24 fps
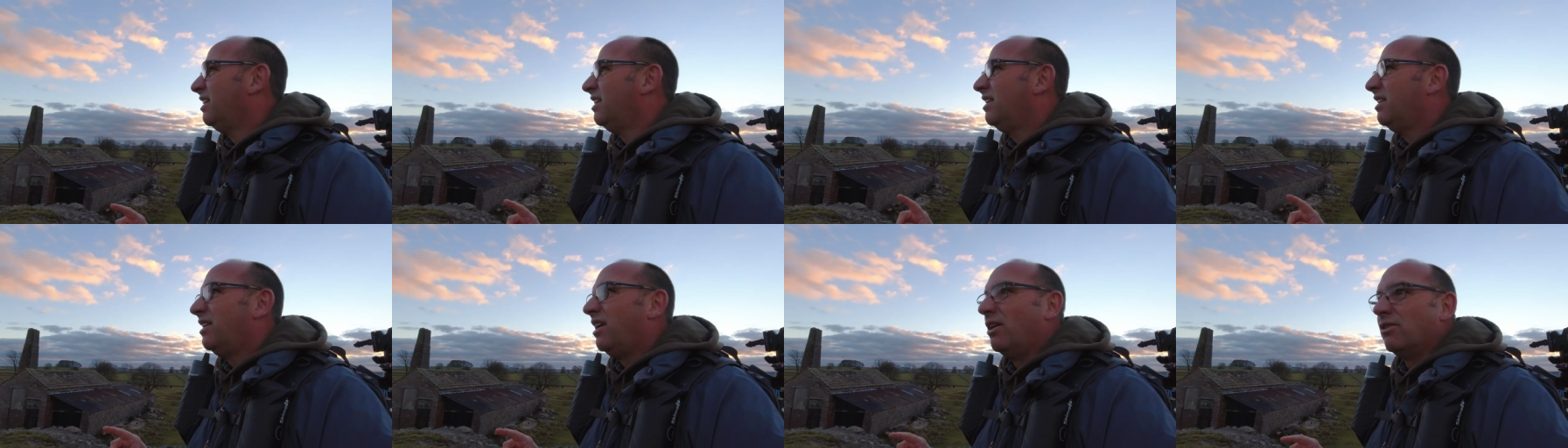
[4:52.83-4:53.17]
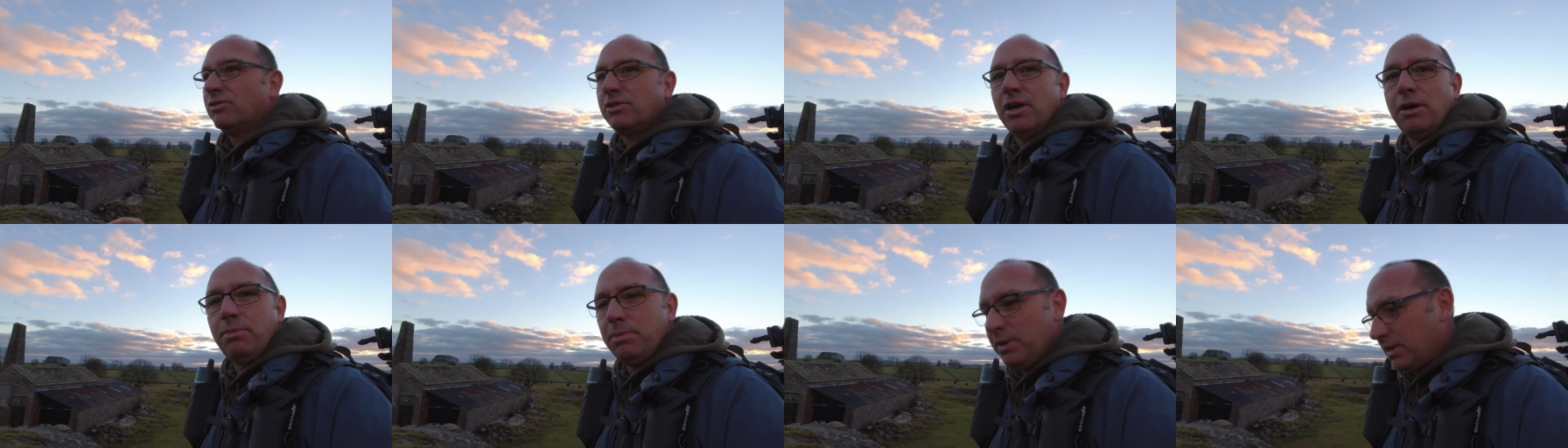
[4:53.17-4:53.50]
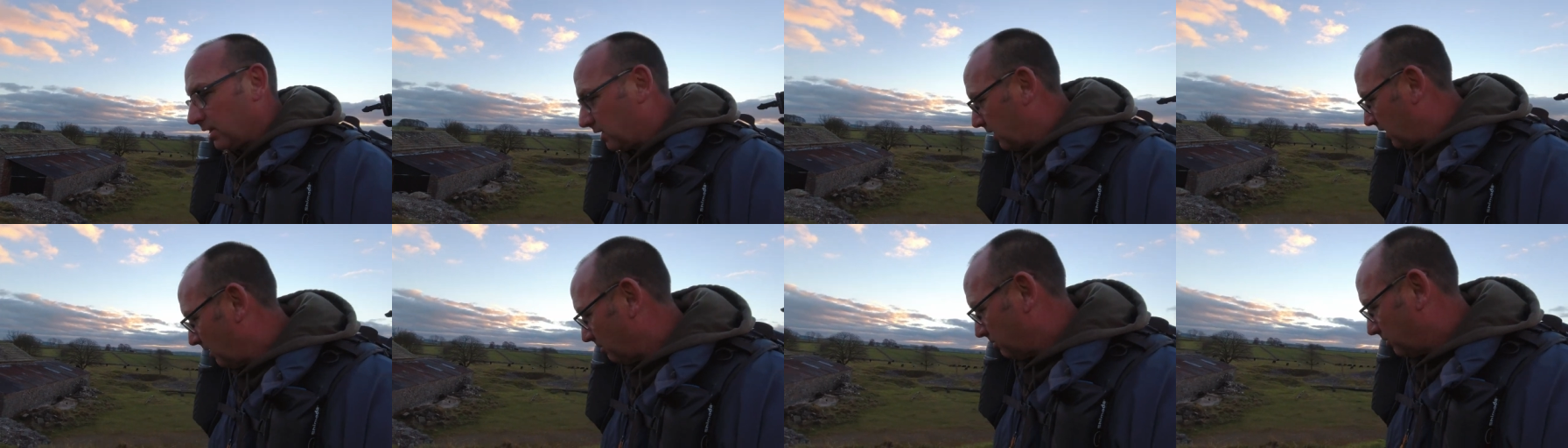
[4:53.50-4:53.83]
I was
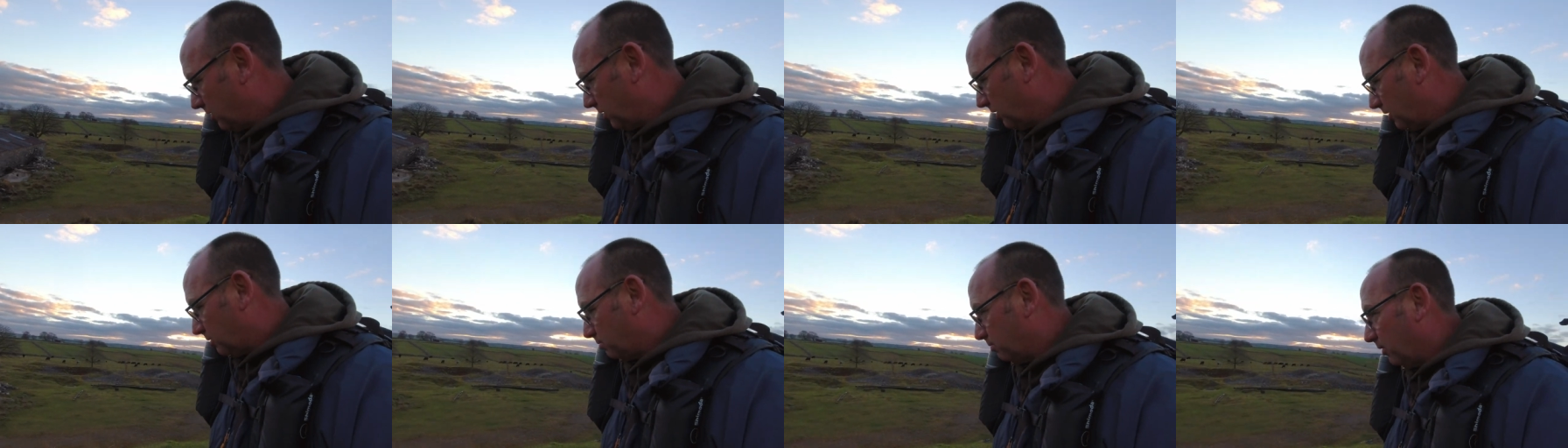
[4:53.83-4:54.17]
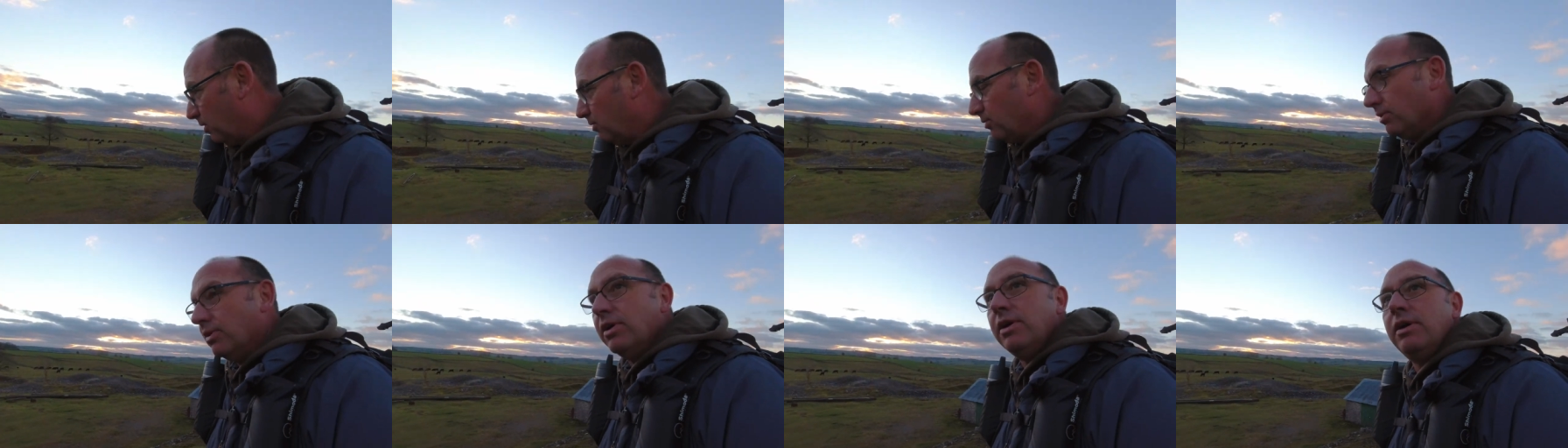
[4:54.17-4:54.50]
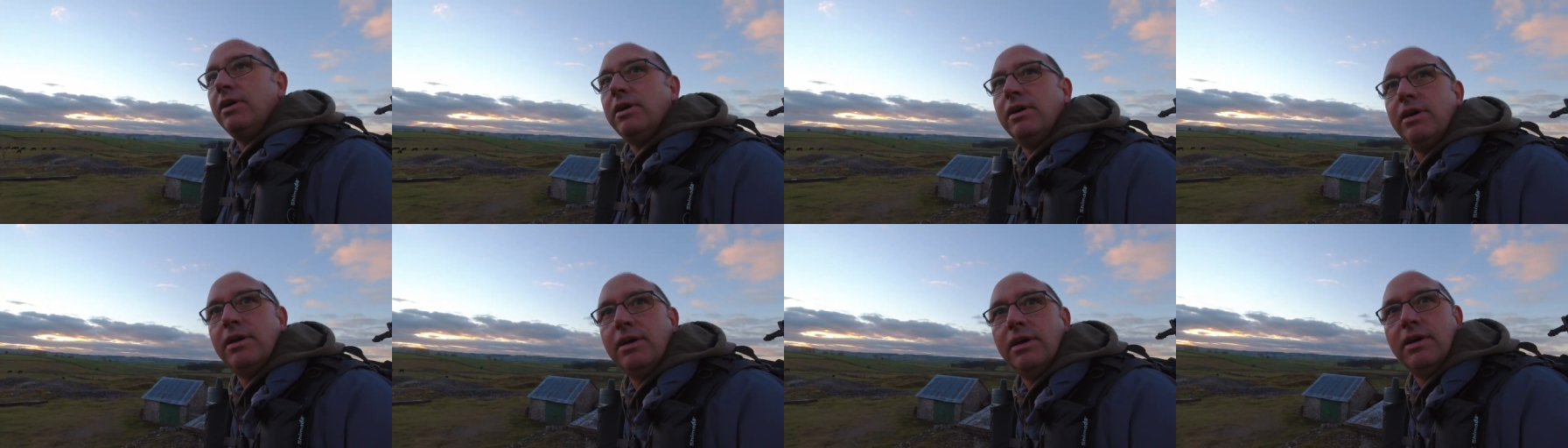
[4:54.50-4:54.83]
hoping to capture this moon
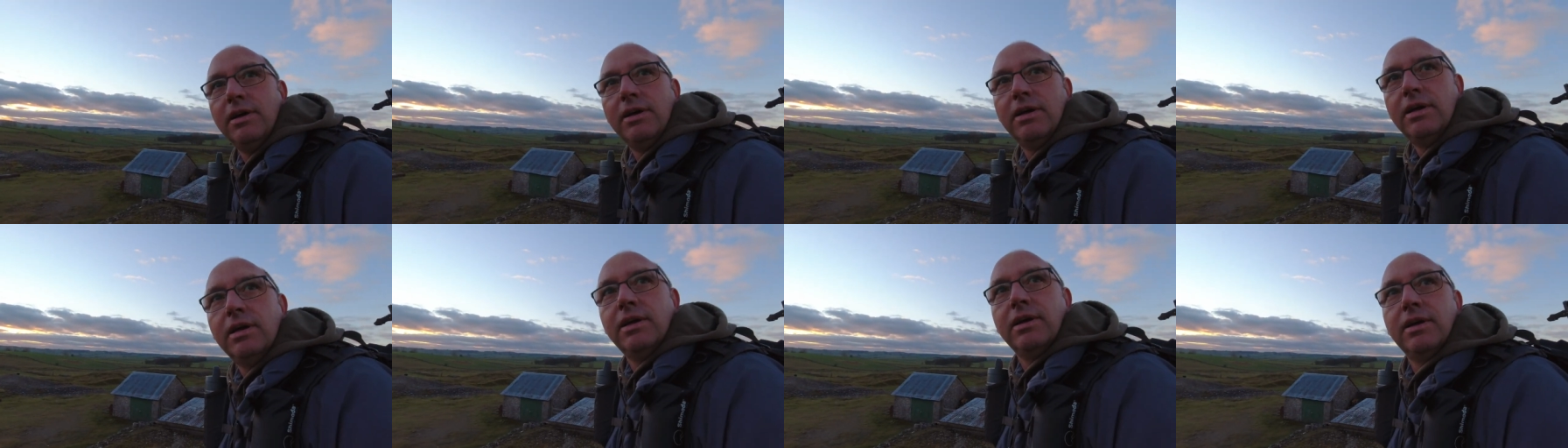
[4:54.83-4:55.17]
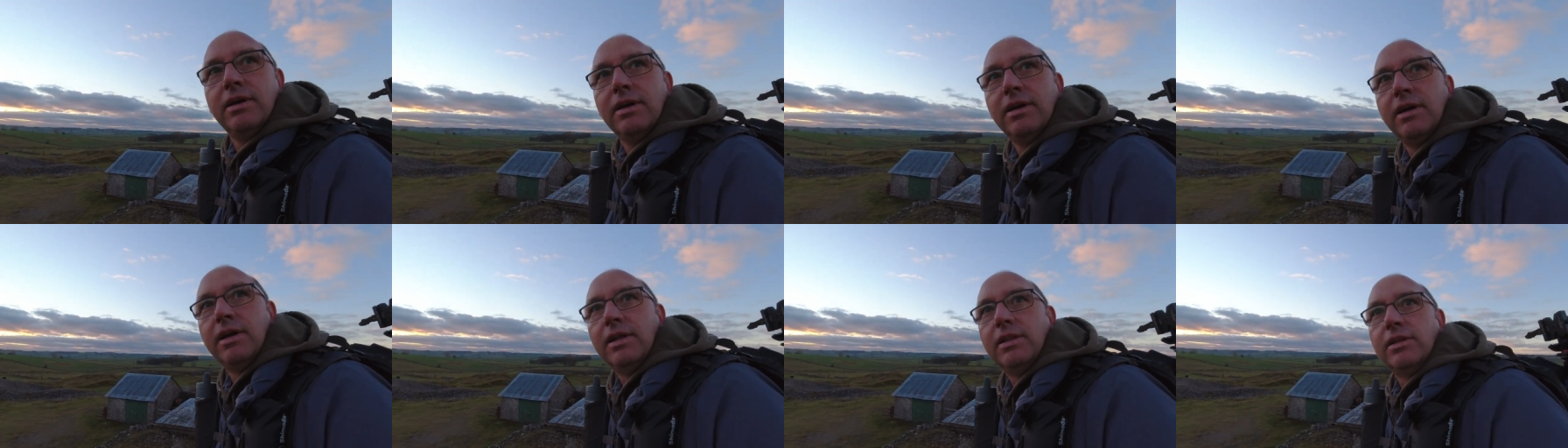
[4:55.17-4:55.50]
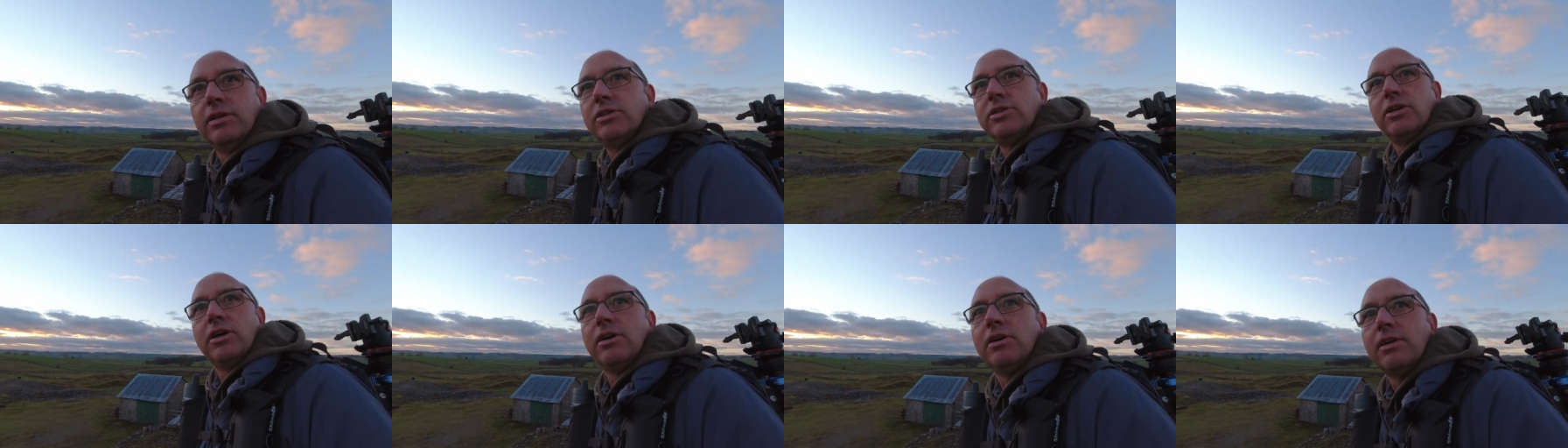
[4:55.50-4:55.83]
in
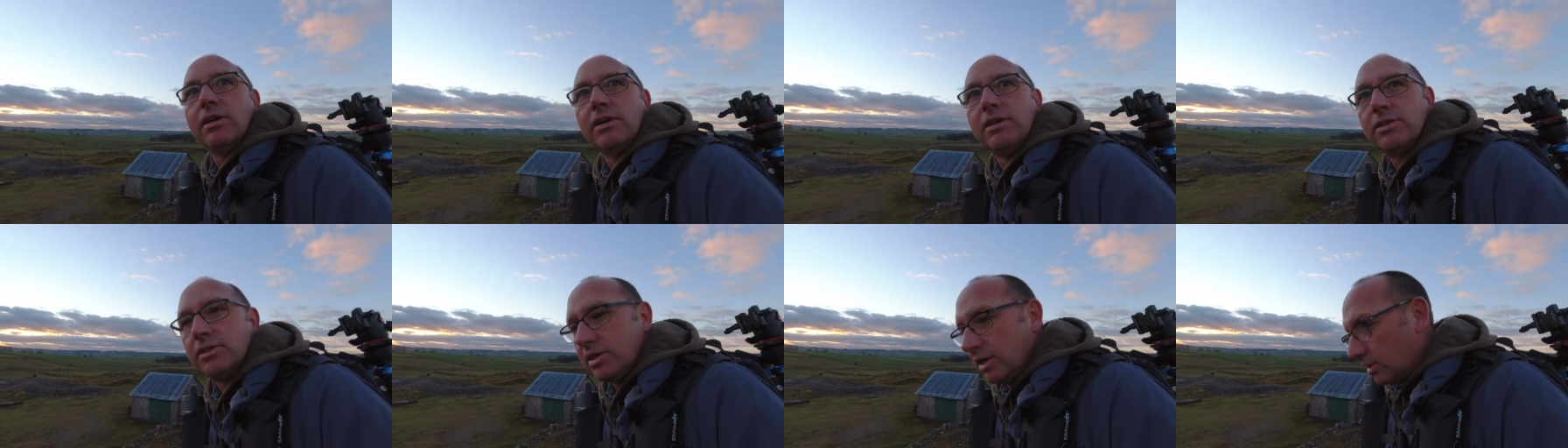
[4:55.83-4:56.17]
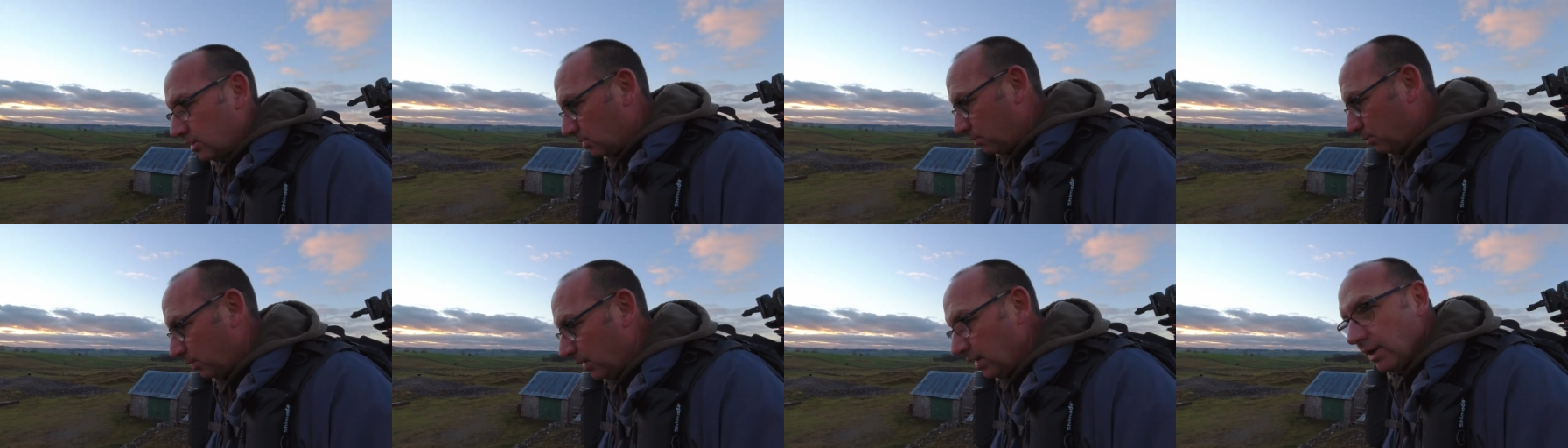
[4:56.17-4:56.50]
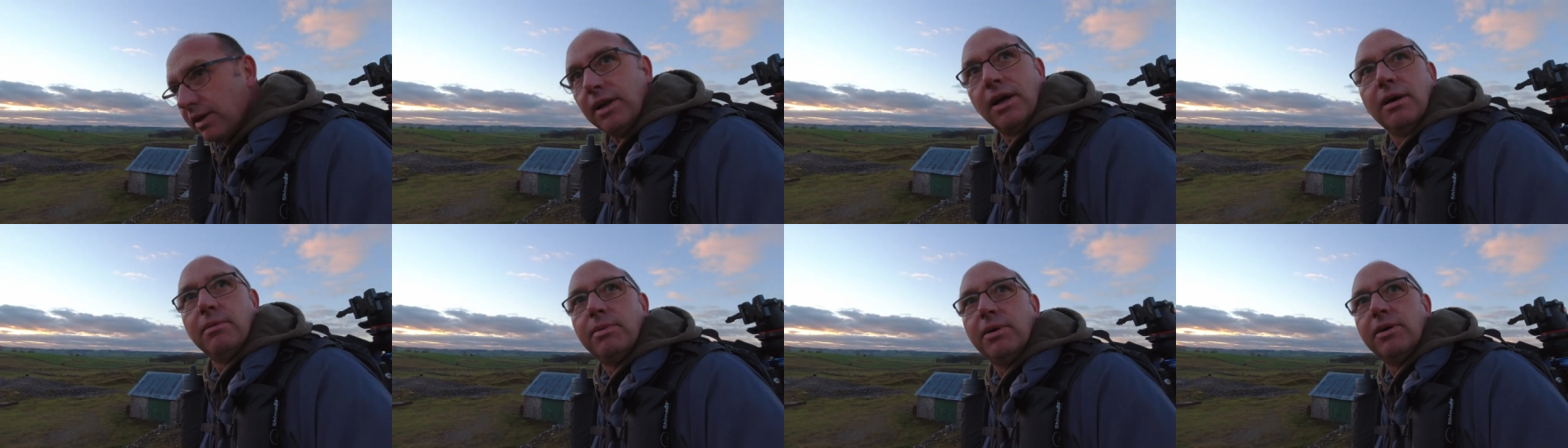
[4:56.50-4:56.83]
the shot and it's
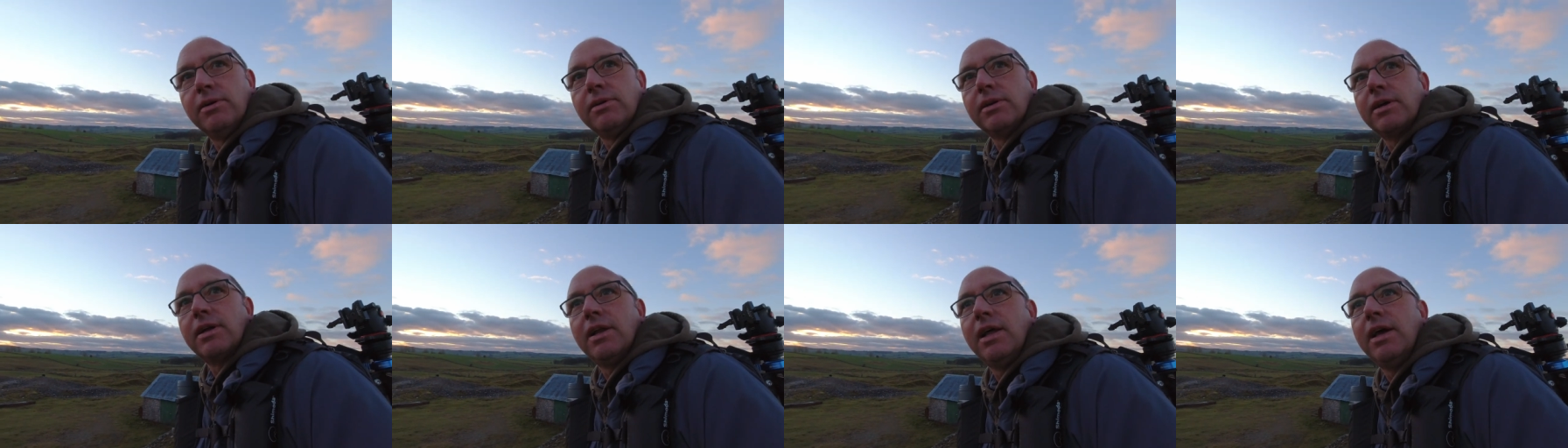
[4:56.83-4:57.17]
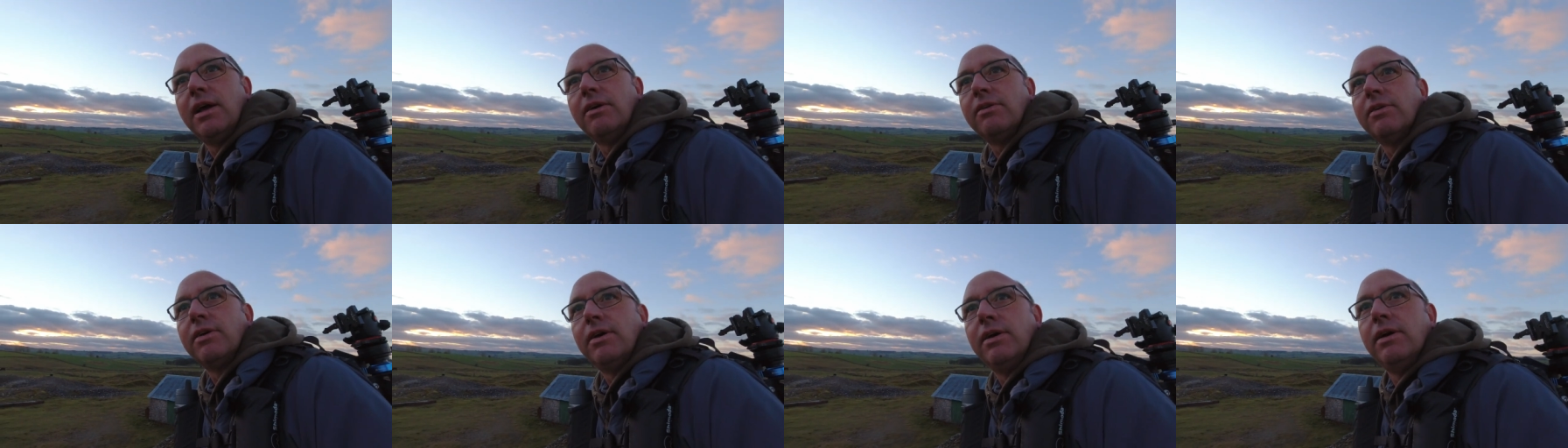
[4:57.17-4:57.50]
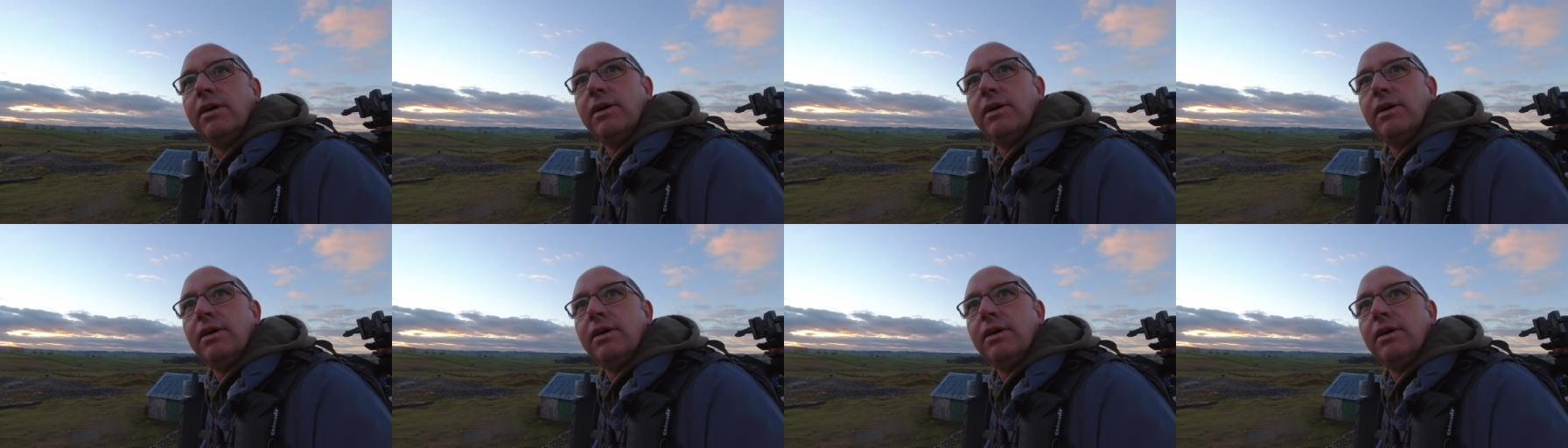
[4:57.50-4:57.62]
disappeared now behind the cloud,